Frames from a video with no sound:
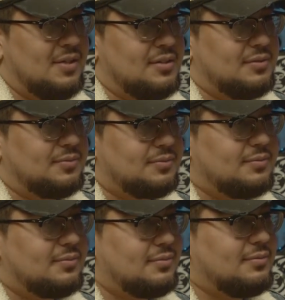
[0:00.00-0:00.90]
That is
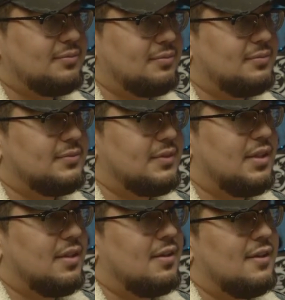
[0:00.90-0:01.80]
dope, man. I mean,
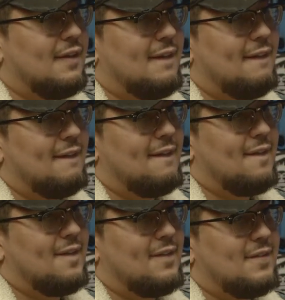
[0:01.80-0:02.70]
Queens
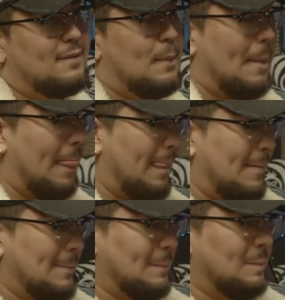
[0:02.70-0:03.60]
like birthed a lot
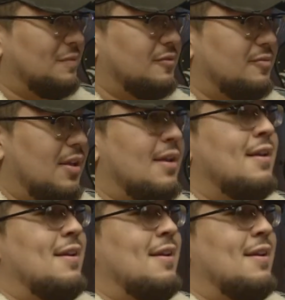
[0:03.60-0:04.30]
of rappers and a lot of